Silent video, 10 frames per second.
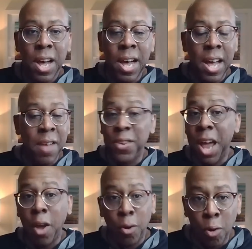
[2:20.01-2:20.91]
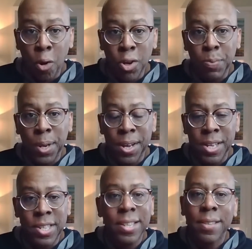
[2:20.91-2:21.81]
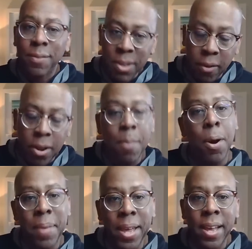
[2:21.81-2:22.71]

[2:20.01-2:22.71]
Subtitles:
if you're not on Orangebloods, come on,